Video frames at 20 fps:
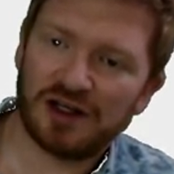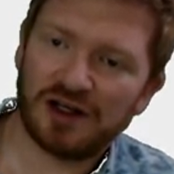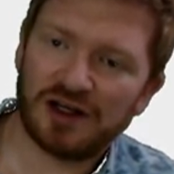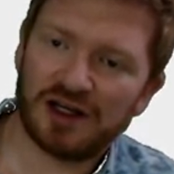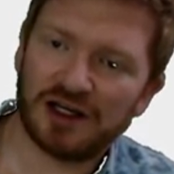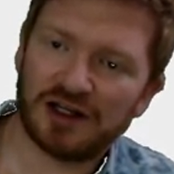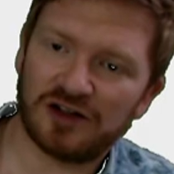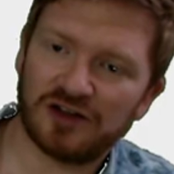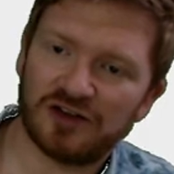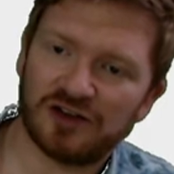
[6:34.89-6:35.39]

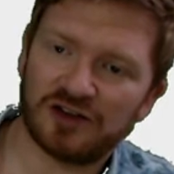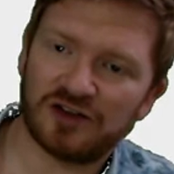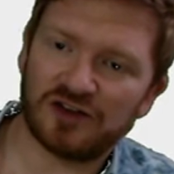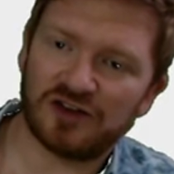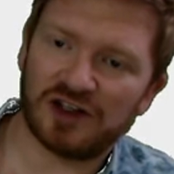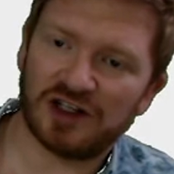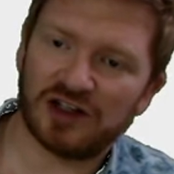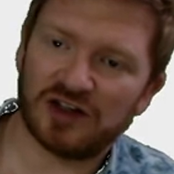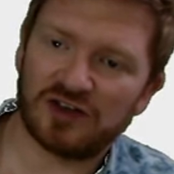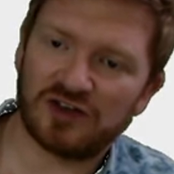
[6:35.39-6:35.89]
I could just
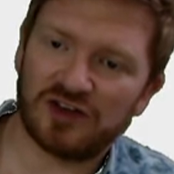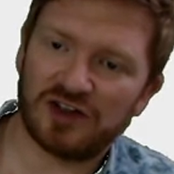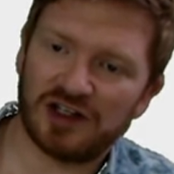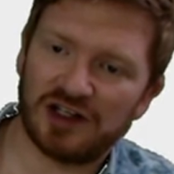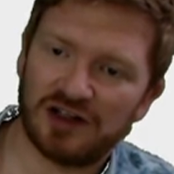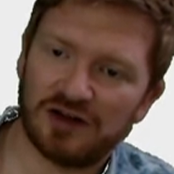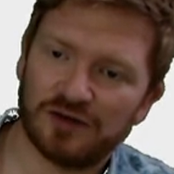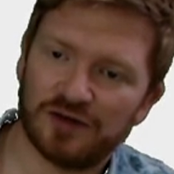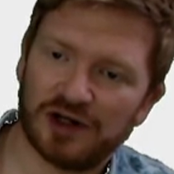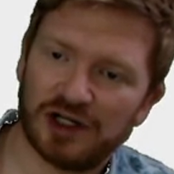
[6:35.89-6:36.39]
say it's
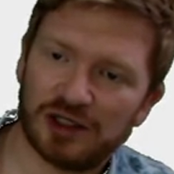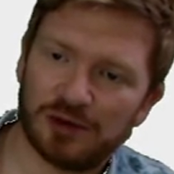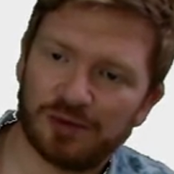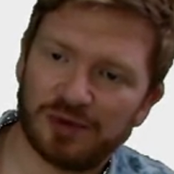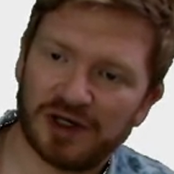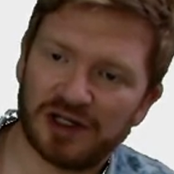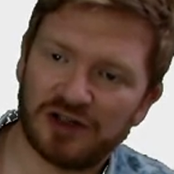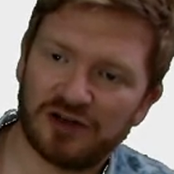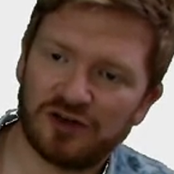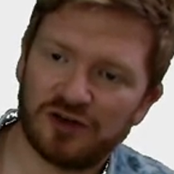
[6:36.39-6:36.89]
t divided
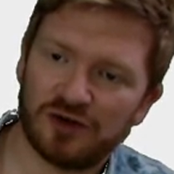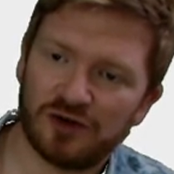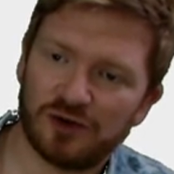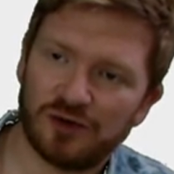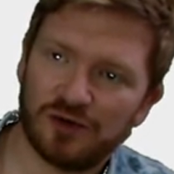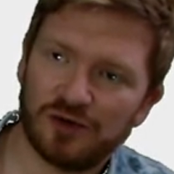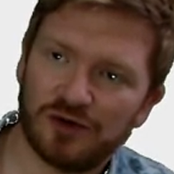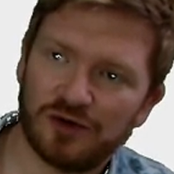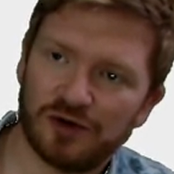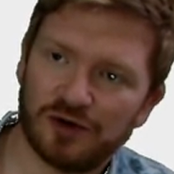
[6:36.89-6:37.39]
by 2
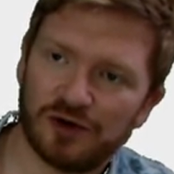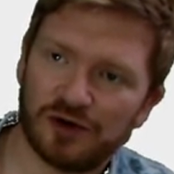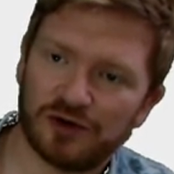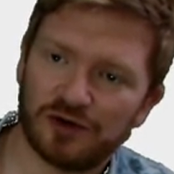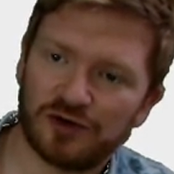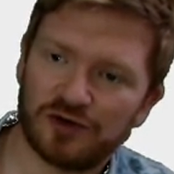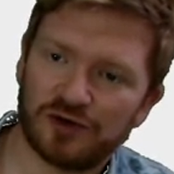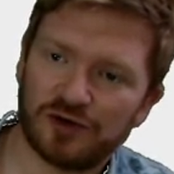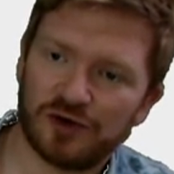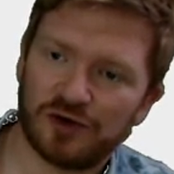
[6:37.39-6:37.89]

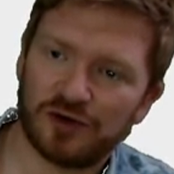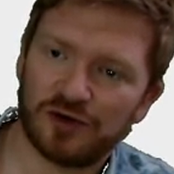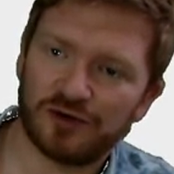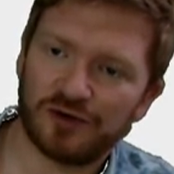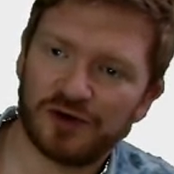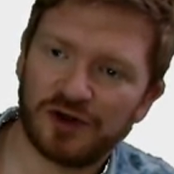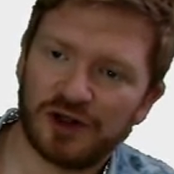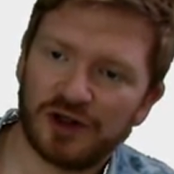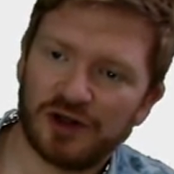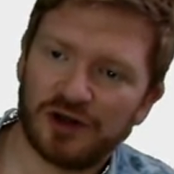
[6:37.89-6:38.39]
lots
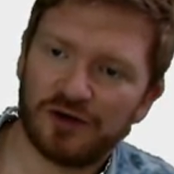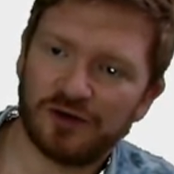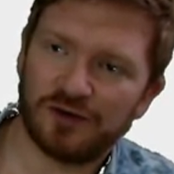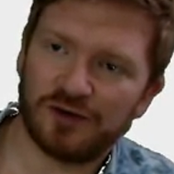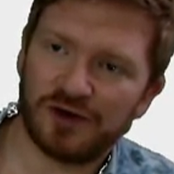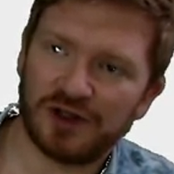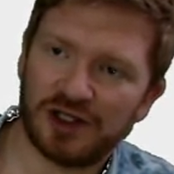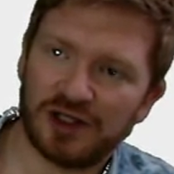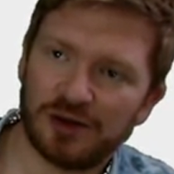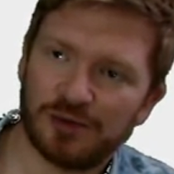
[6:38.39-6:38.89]
of
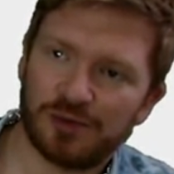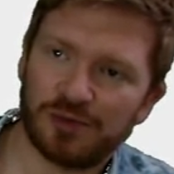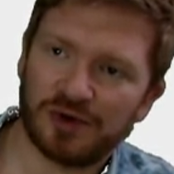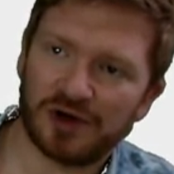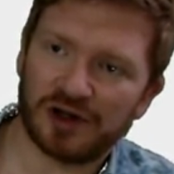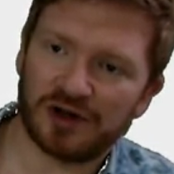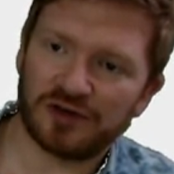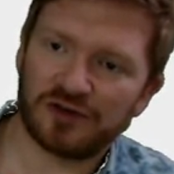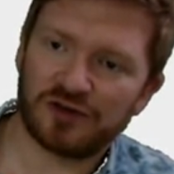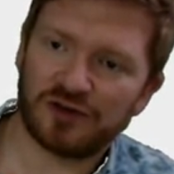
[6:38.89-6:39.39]
v
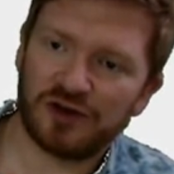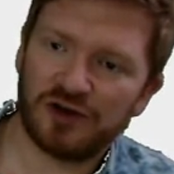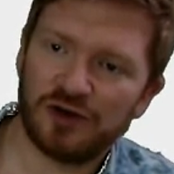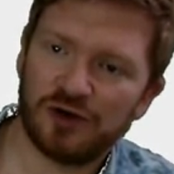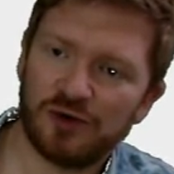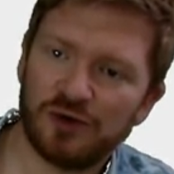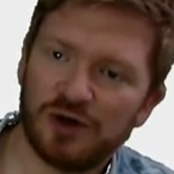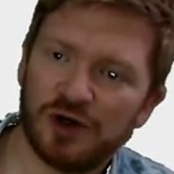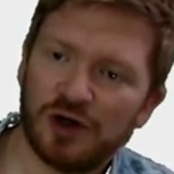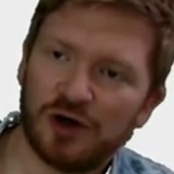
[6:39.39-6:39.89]
plus
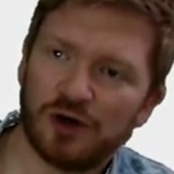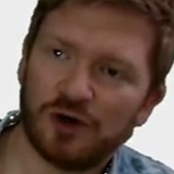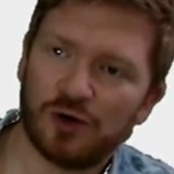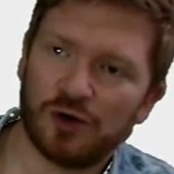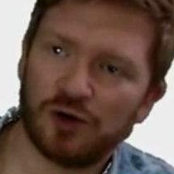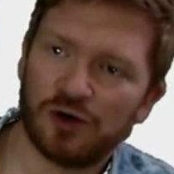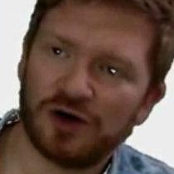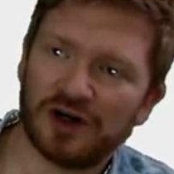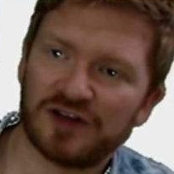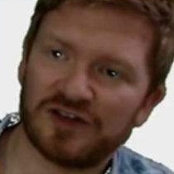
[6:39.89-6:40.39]
u,
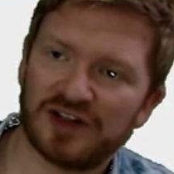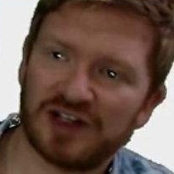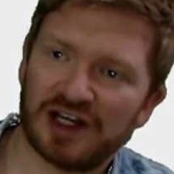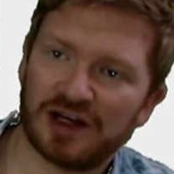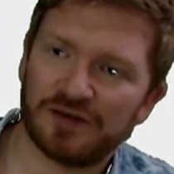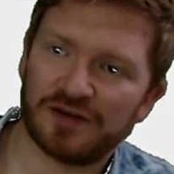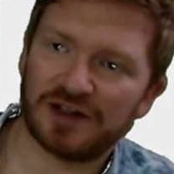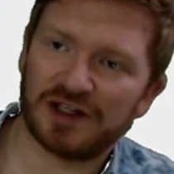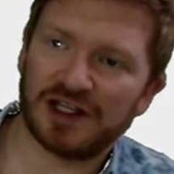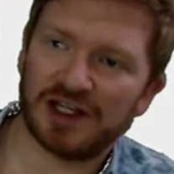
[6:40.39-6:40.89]
or as they
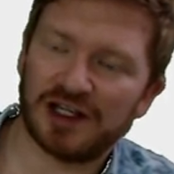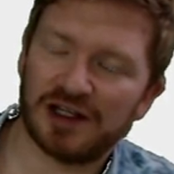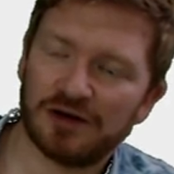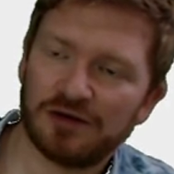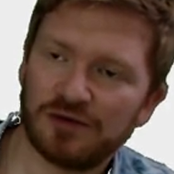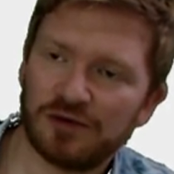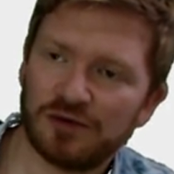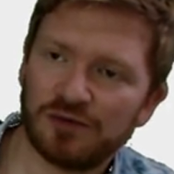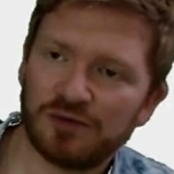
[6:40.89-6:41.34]
have in here,